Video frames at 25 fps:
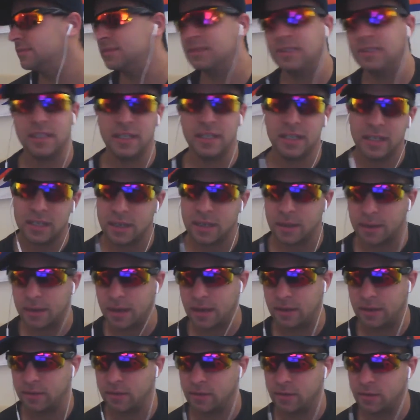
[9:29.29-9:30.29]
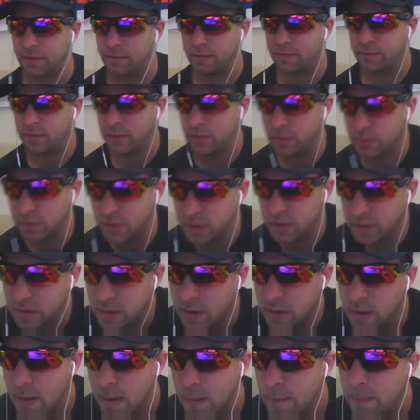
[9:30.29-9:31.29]
it could get a little confusing,
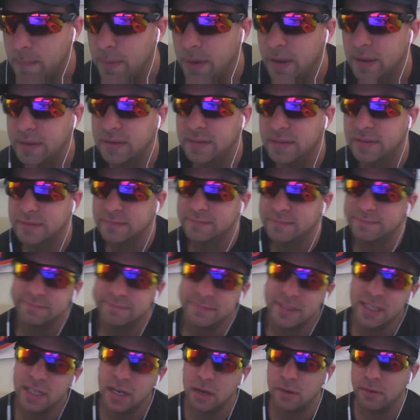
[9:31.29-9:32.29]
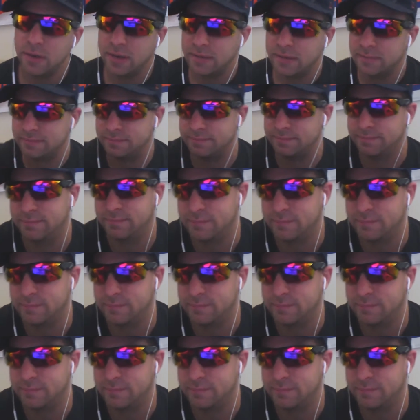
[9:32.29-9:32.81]
but you know what?